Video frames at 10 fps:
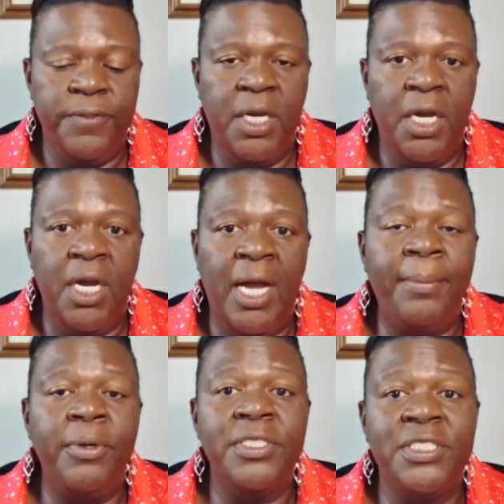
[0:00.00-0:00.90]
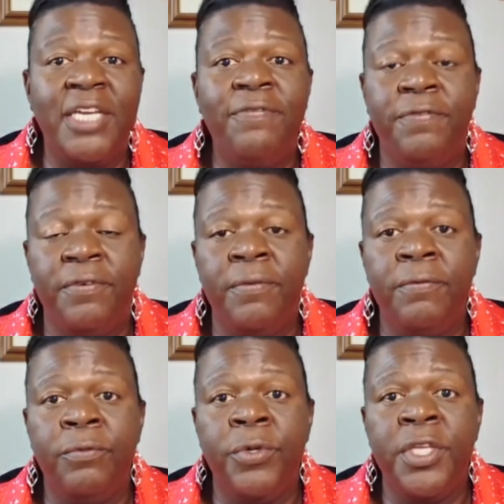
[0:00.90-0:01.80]
I'm going to say
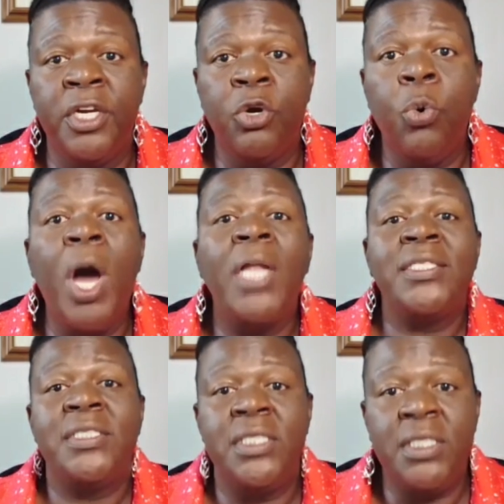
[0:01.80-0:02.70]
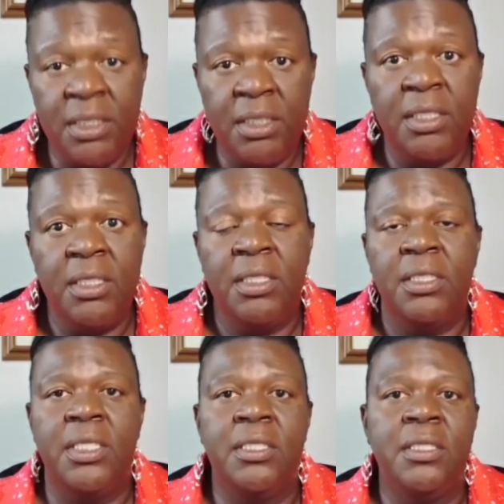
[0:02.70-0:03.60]
with a quality
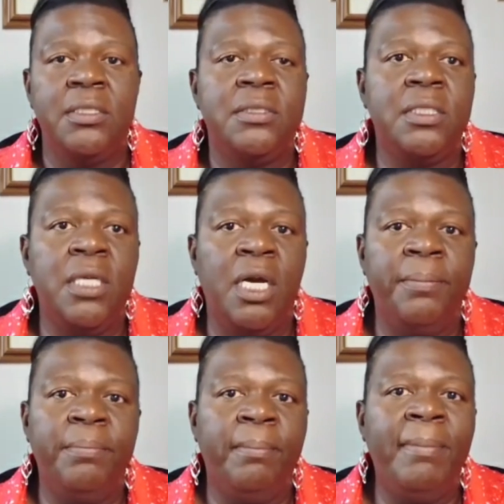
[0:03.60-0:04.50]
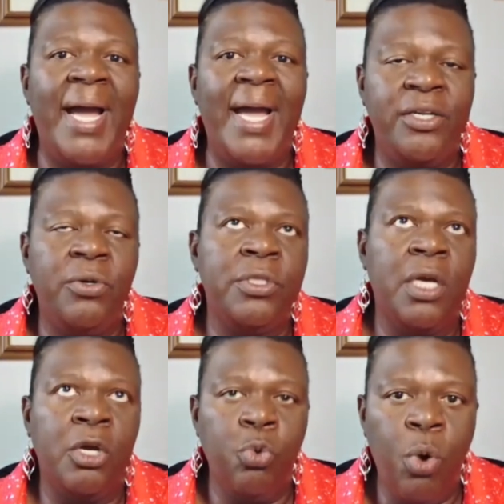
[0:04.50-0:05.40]
mind or
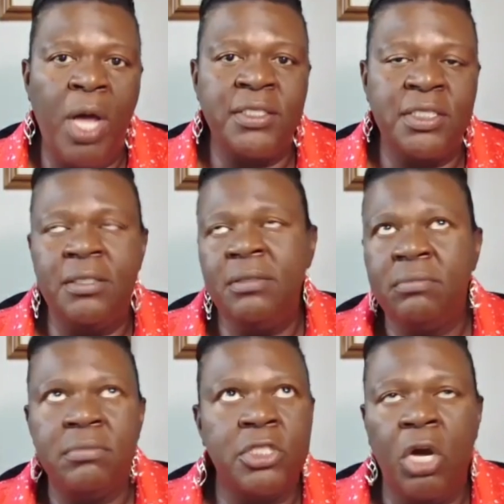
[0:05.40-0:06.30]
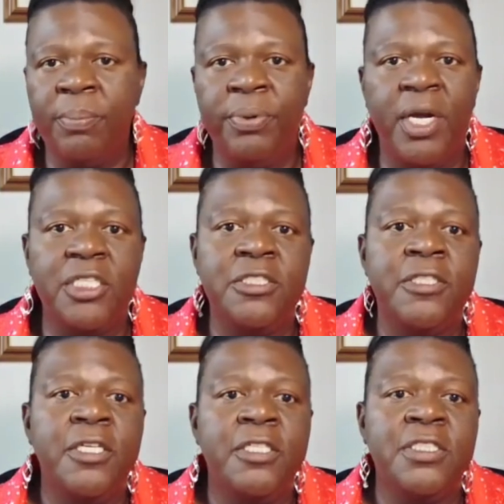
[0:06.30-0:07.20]
a quality thought
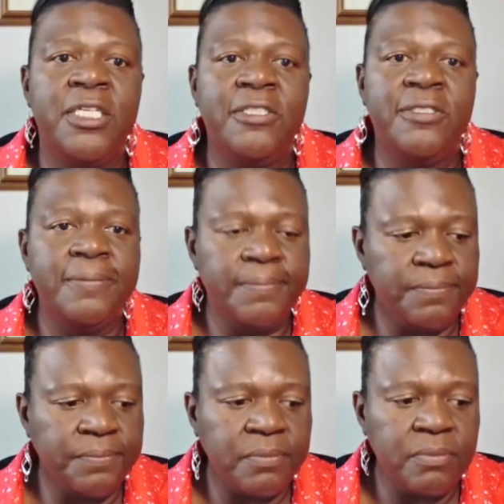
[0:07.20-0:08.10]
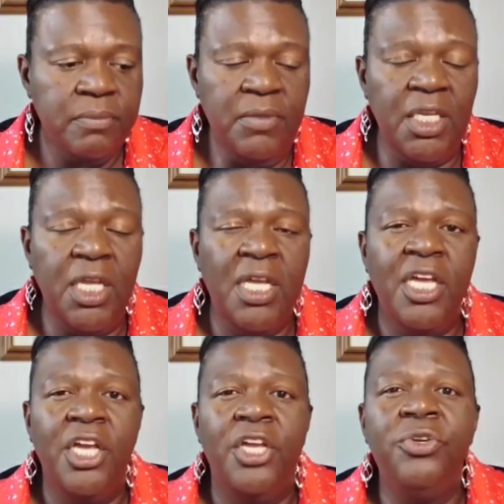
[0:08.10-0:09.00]
process,
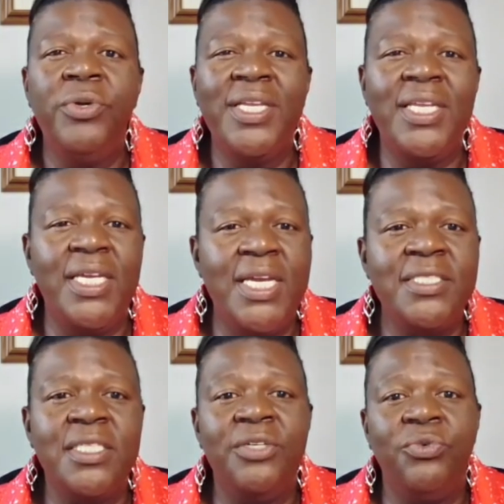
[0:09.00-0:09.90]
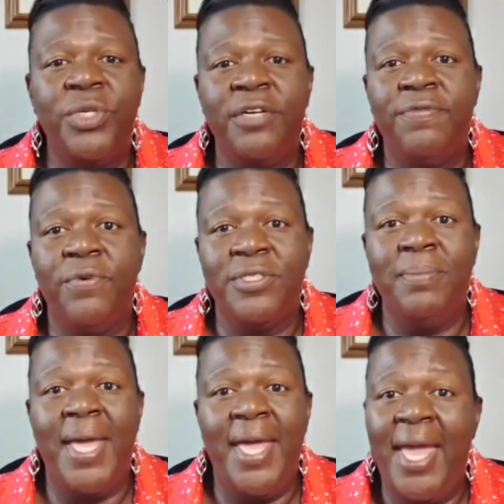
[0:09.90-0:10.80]
you can easily reinforce
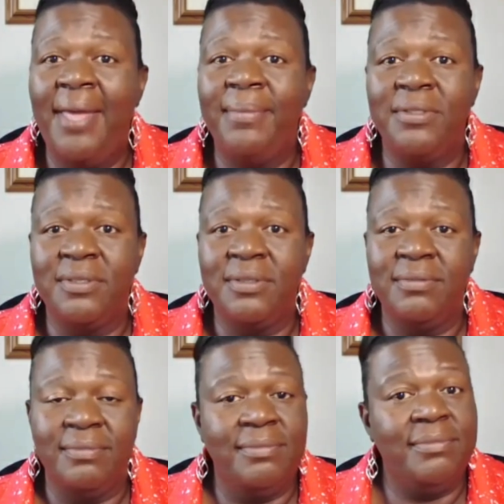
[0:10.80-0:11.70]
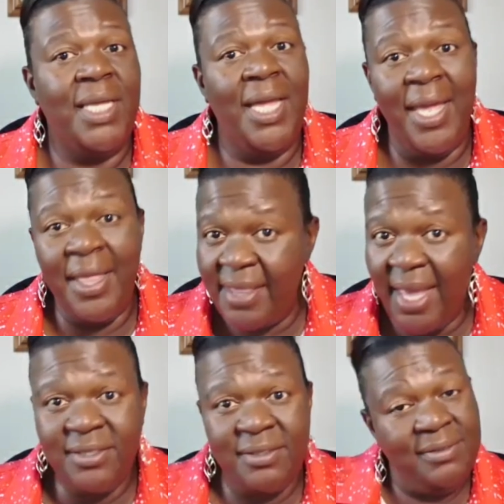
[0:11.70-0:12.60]
bad habits. And
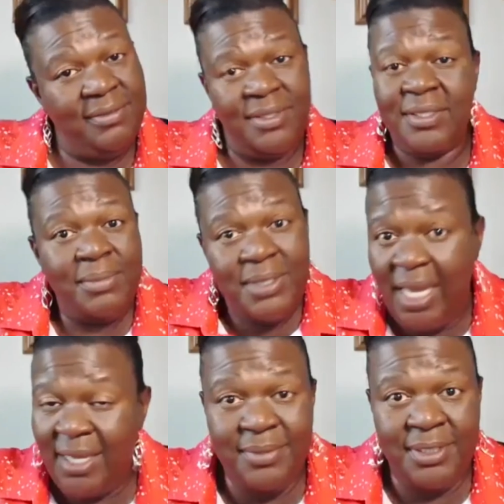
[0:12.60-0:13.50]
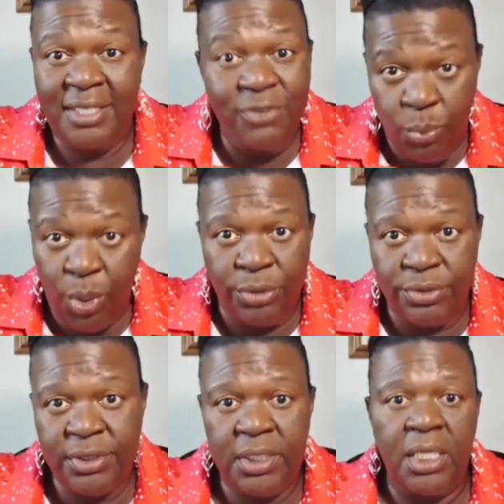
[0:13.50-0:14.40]
that's sometimes even
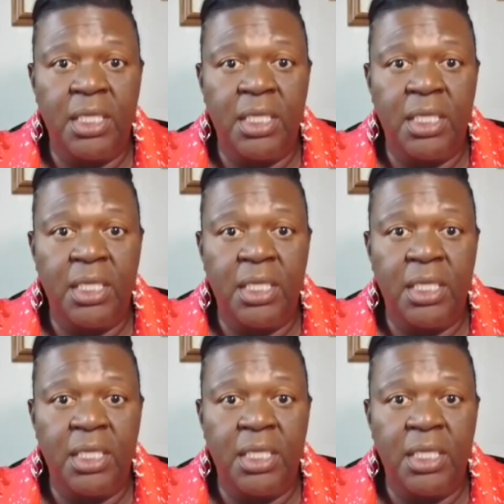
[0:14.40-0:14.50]
worse.